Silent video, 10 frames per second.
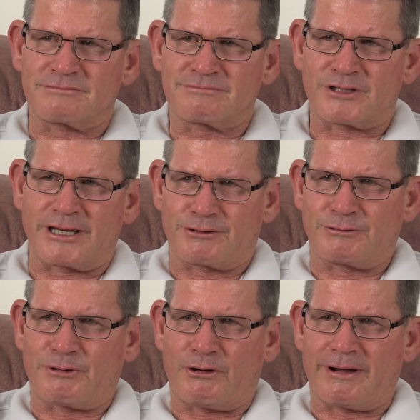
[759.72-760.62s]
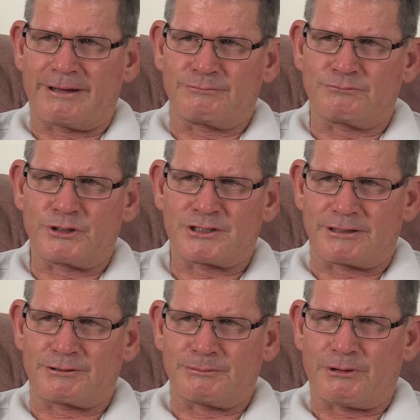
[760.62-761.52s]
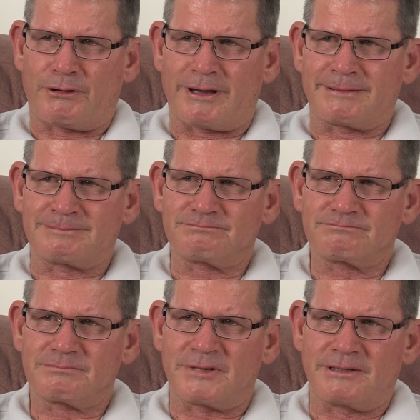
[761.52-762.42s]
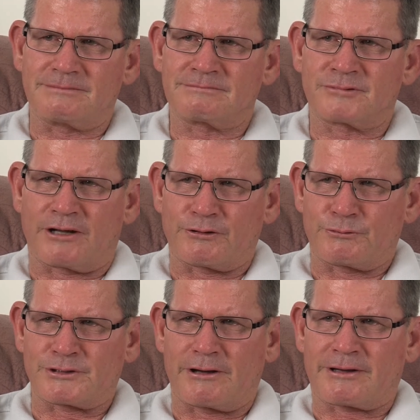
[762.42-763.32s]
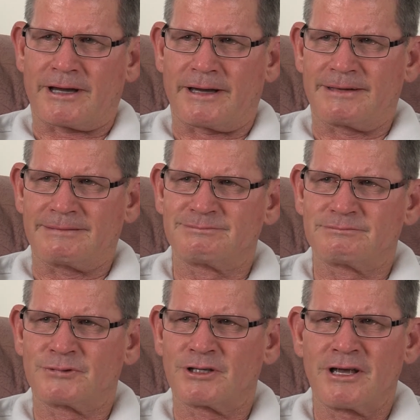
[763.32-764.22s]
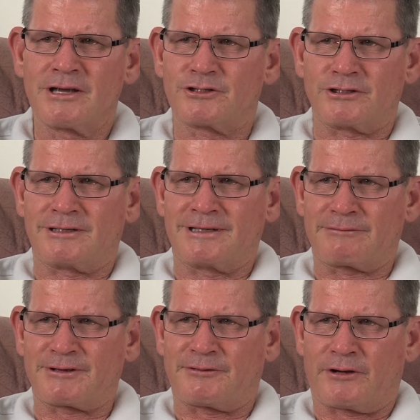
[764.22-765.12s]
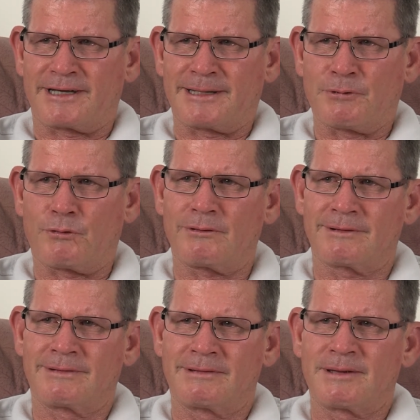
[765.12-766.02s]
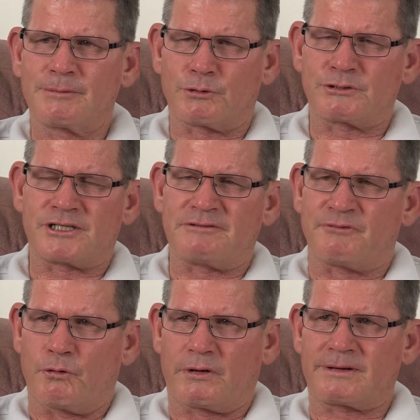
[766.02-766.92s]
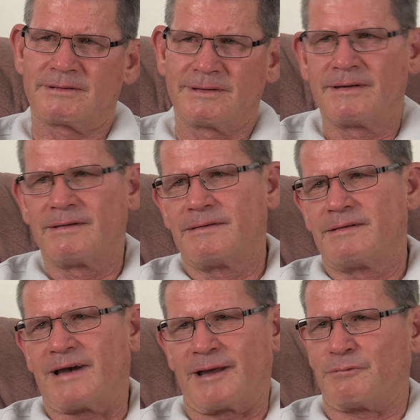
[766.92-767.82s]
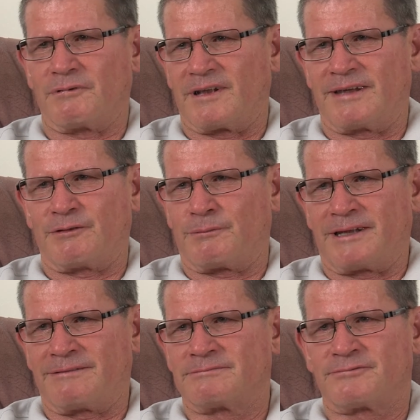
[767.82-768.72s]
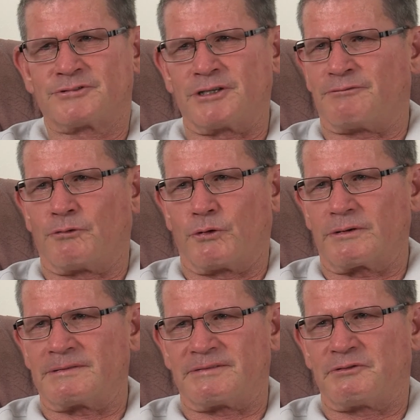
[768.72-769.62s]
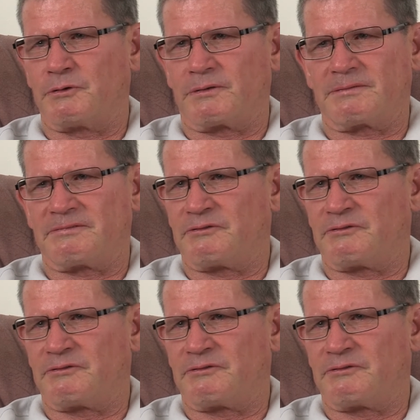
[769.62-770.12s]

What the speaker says: said goodbye, and we said goodbye and told her it was okay, and she didn't have to fight anymore because she fought unbelievably. She fought and fought and